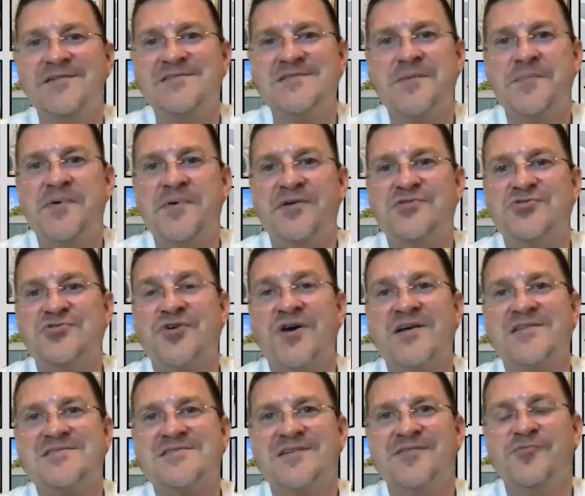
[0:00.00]
build
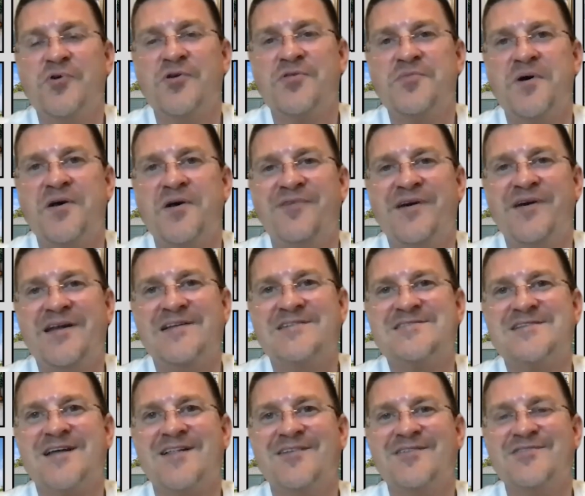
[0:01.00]
trust with motivated
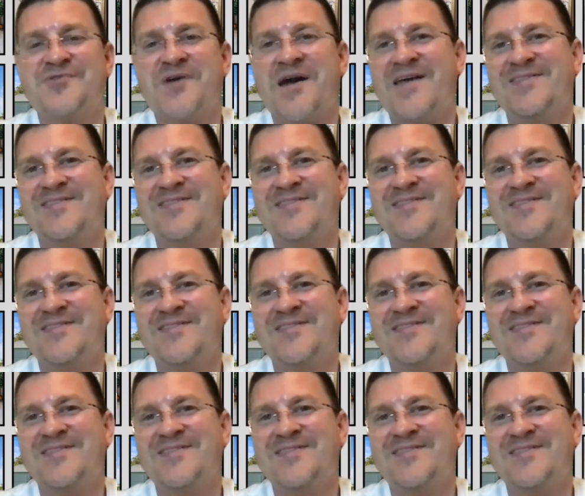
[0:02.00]
sellers, right?